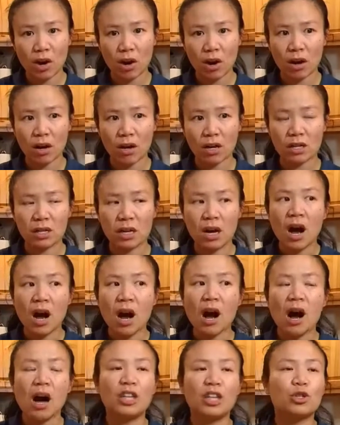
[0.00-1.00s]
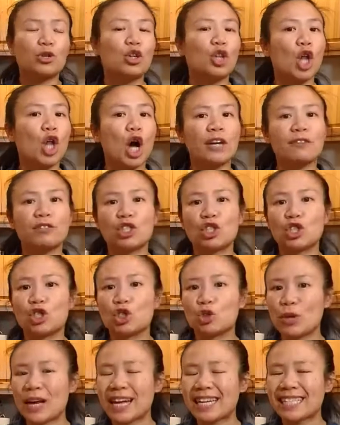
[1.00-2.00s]
on, under a lot of
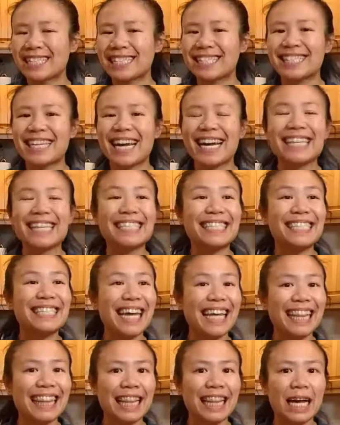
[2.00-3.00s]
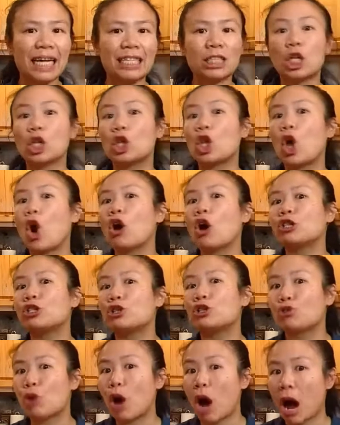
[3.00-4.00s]
stress, tight deadlines, long
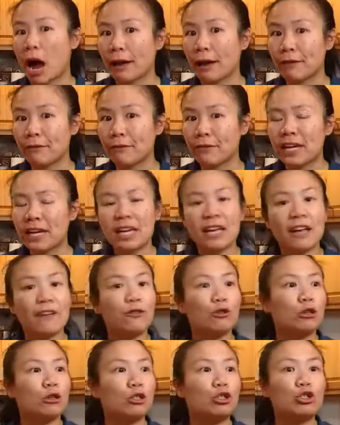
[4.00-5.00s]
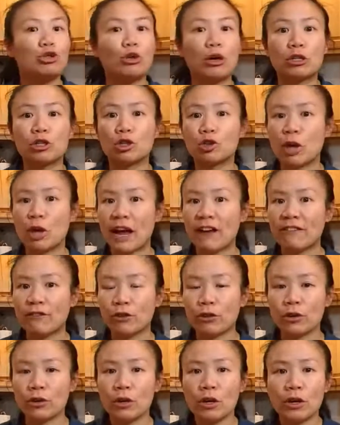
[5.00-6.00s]
drive, if you're a truck
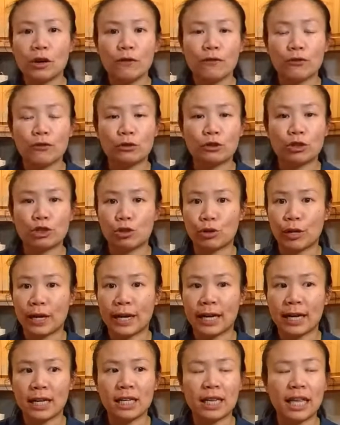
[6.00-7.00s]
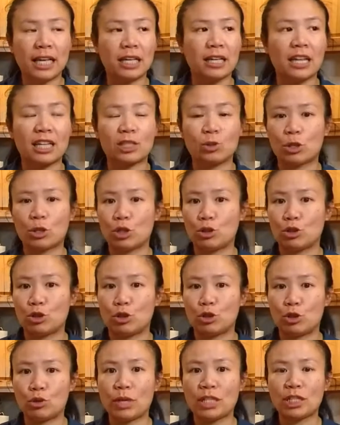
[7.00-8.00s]
driver for trade, like that's what you
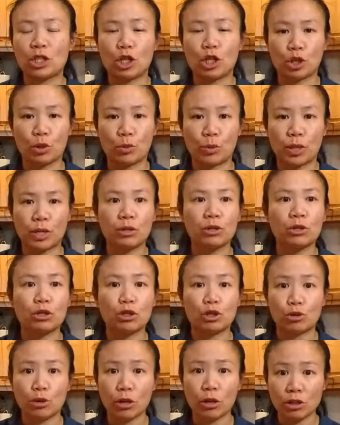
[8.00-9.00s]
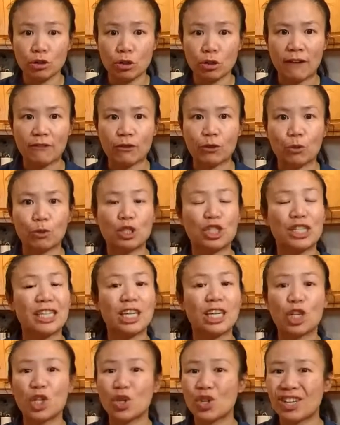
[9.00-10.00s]
do as a career, you're a truck driver, which
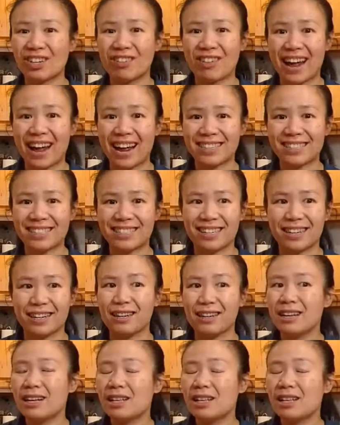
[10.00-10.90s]
here in Alaska,